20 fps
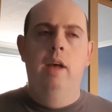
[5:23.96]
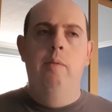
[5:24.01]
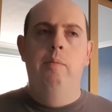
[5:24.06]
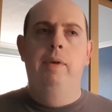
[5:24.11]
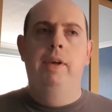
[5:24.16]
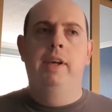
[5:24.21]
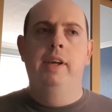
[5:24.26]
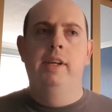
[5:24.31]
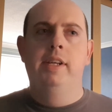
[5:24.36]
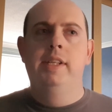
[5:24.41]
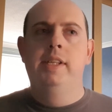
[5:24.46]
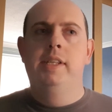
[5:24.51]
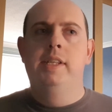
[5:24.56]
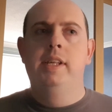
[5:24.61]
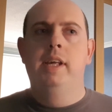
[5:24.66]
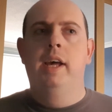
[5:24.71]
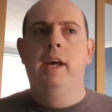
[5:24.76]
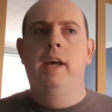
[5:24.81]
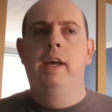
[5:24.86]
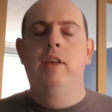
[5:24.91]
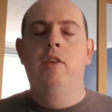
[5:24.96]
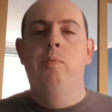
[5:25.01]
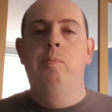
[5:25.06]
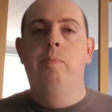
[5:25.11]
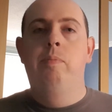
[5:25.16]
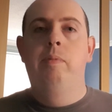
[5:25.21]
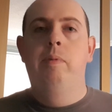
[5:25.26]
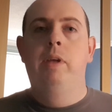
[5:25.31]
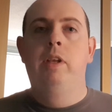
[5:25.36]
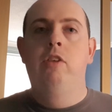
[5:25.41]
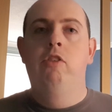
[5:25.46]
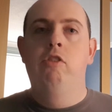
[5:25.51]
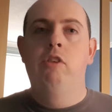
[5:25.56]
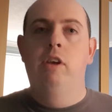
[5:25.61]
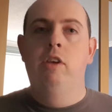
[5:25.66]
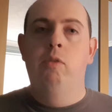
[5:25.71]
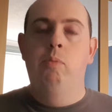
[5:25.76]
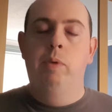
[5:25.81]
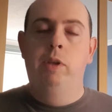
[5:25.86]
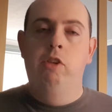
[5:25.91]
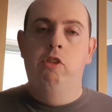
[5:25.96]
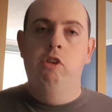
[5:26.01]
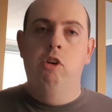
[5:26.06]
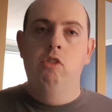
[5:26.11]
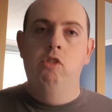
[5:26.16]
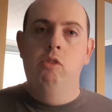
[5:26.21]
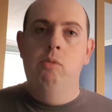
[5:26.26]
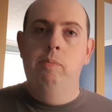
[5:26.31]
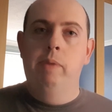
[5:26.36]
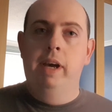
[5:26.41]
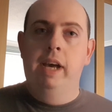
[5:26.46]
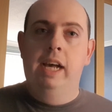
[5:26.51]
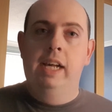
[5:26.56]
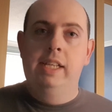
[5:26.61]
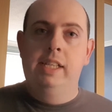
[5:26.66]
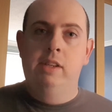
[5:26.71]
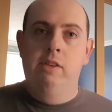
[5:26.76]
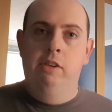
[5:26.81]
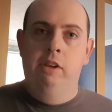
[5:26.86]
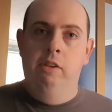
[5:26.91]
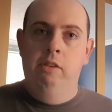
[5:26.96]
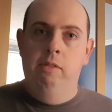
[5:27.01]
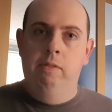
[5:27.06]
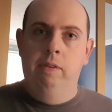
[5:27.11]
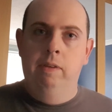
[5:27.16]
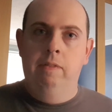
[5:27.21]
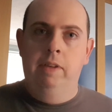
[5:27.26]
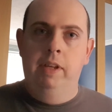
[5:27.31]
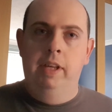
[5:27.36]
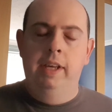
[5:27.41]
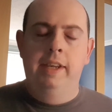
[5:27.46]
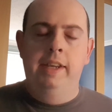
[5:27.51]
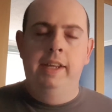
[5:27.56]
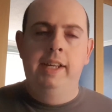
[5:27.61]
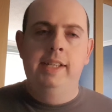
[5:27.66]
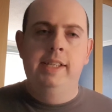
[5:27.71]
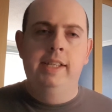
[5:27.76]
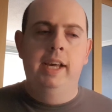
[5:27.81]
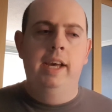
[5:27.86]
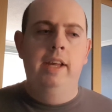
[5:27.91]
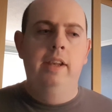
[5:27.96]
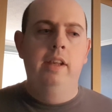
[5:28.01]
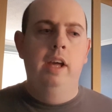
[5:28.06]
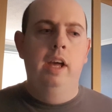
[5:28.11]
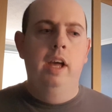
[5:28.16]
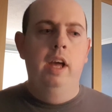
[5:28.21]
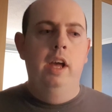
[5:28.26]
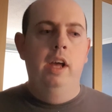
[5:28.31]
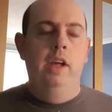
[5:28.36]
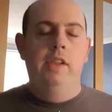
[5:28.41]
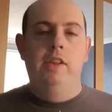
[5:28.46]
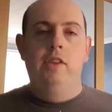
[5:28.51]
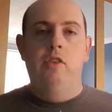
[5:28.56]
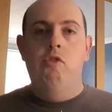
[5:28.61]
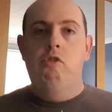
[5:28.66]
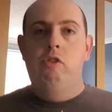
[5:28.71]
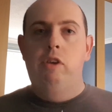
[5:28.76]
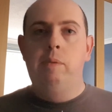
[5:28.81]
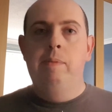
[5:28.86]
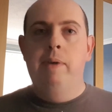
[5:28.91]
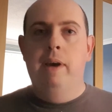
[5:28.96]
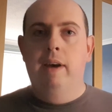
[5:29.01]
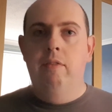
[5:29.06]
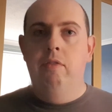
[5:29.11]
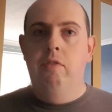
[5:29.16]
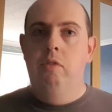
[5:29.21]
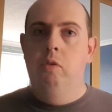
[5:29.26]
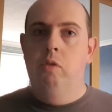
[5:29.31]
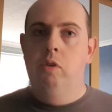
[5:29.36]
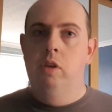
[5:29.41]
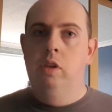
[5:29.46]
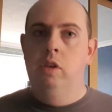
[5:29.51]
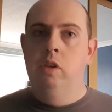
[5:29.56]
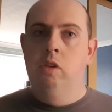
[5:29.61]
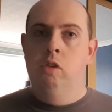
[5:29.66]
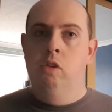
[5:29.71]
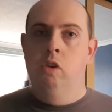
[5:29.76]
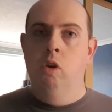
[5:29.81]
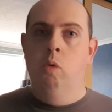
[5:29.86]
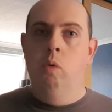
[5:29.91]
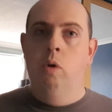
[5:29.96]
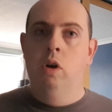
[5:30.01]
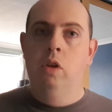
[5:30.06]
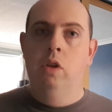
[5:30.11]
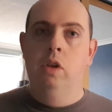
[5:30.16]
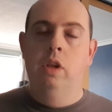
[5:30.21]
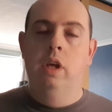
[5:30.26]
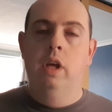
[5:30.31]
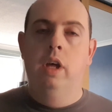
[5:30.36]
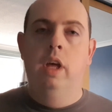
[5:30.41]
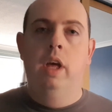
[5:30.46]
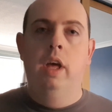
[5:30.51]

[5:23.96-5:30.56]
because uh, it's been cho- it's been chosen by Aston 150, and he said there's three paths you can go on.